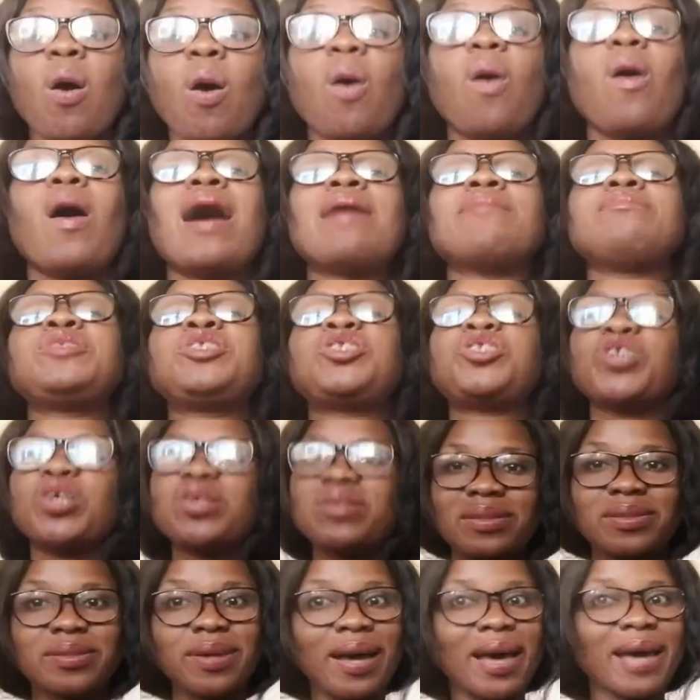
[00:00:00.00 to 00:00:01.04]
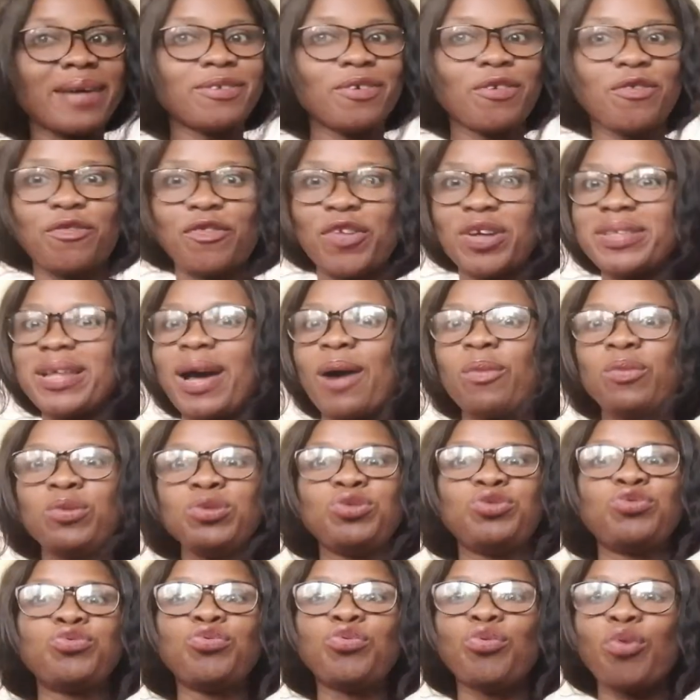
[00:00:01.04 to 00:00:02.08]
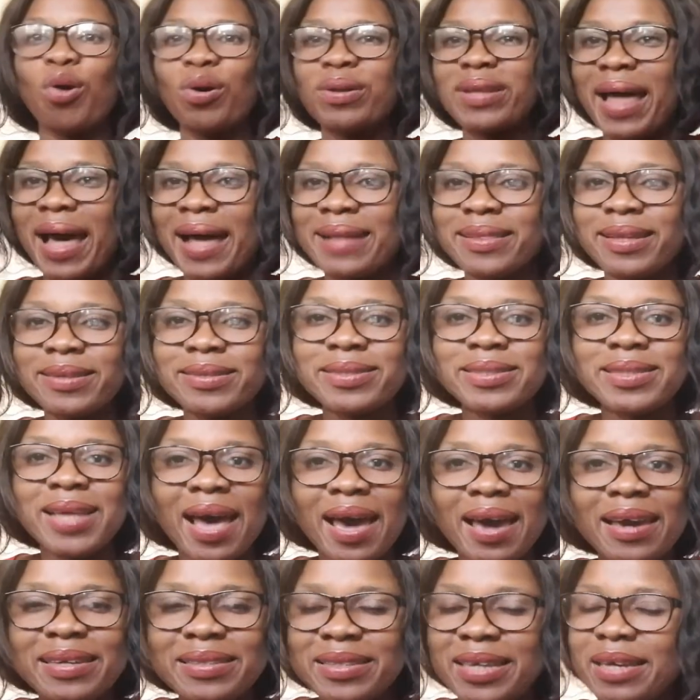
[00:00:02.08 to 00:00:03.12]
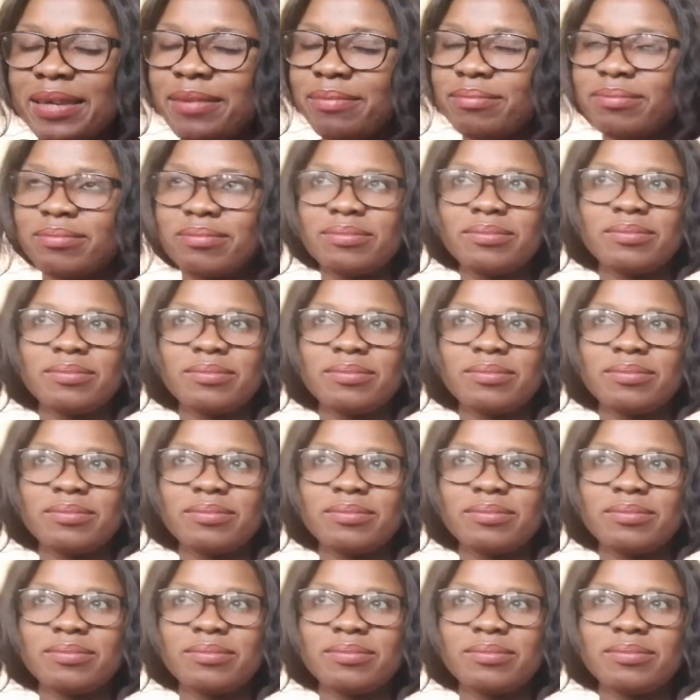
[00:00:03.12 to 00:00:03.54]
Or I'm just the kind of friend that would run at the tiny